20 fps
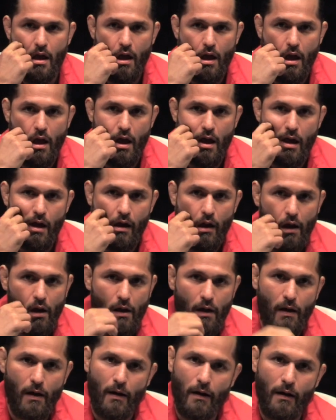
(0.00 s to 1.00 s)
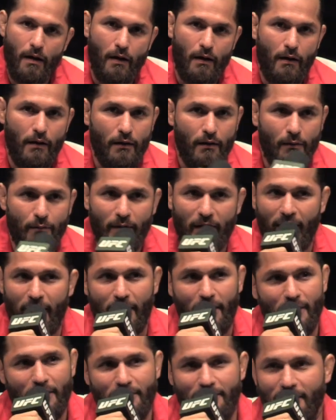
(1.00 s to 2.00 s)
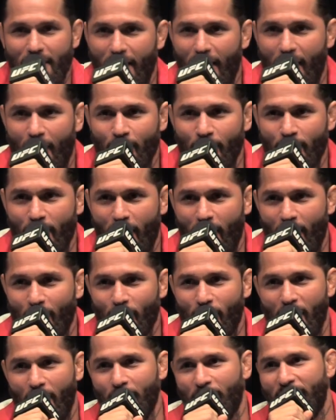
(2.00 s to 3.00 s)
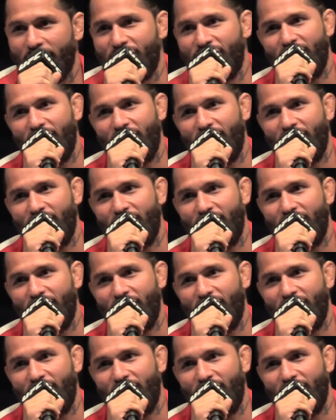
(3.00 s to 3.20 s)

I'm coming to